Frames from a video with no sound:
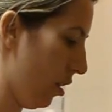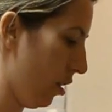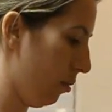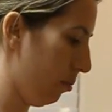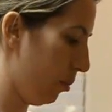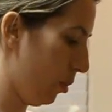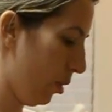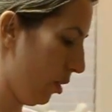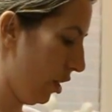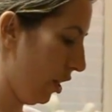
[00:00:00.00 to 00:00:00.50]

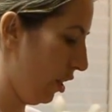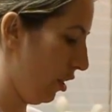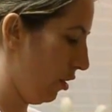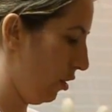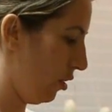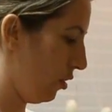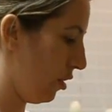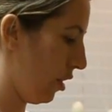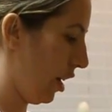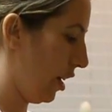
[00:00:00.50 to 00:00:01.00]
I'm putting
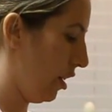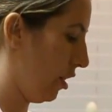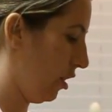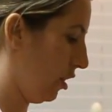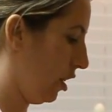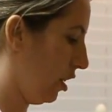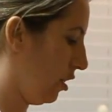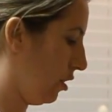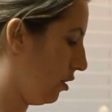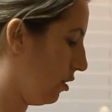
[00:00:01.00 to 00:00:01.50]
in the dried
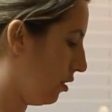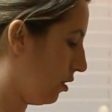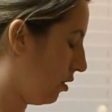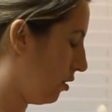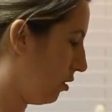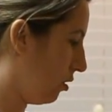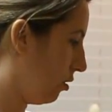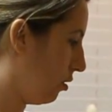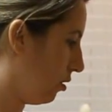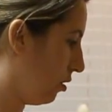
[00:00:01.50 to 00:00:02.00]

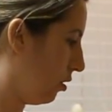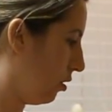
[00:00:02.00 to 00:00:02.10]
onions,